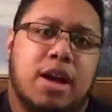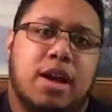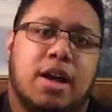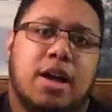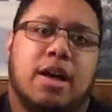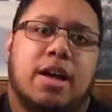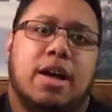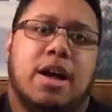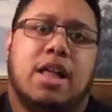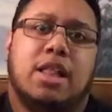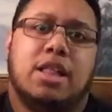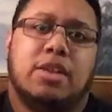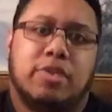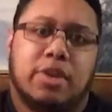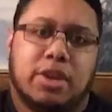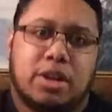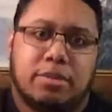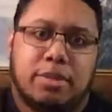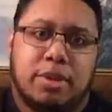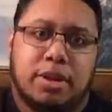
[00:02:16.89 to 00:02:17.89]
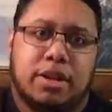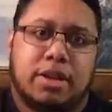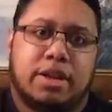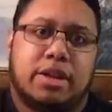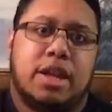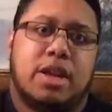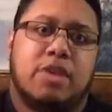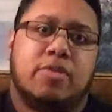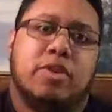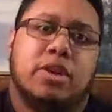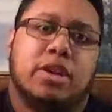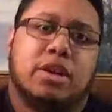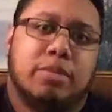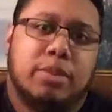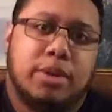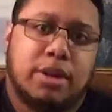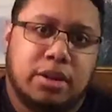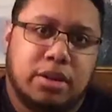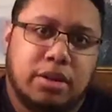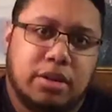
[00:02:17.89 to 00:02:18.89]
Highly recommend it. Can't
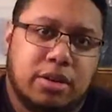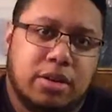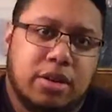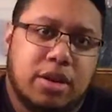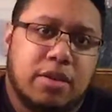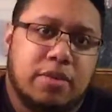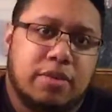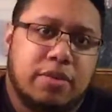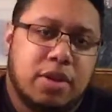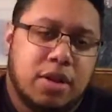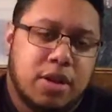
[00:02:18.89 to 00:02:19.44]
recommend it enough.